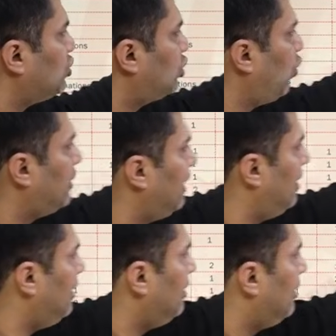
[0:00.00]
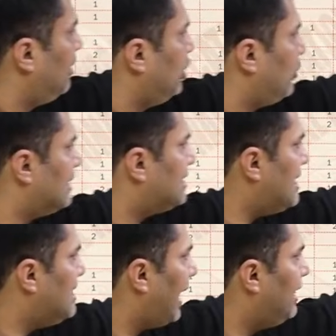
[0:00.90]
So total you can see
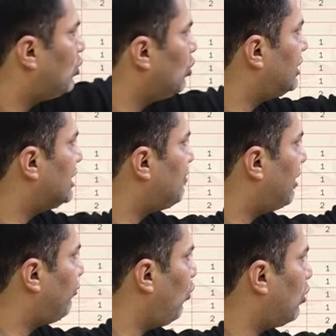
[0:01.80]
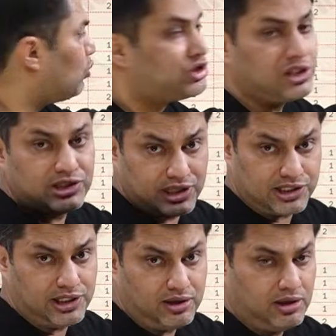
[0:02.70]
9 questions, but 4 questions
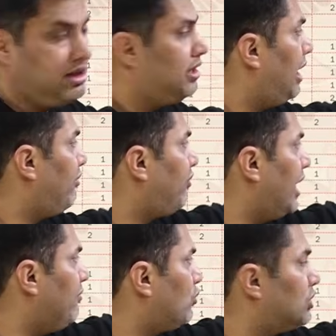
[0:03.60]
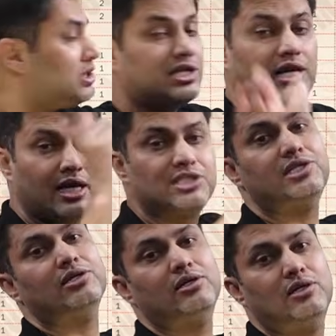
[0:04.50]
this year and 5 questions
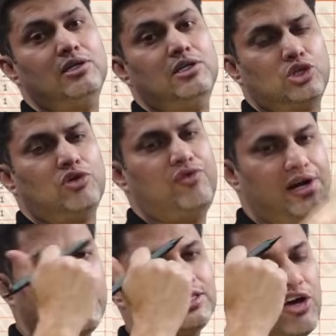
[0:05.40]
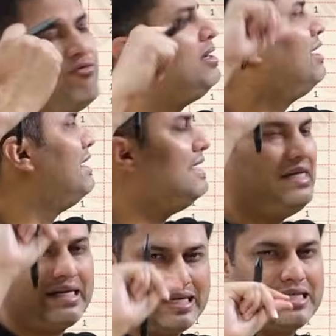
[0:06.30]
last year. So the weightage have been
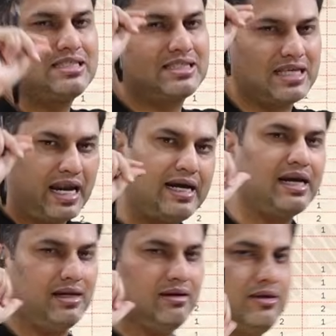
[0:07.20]
decreased slightly.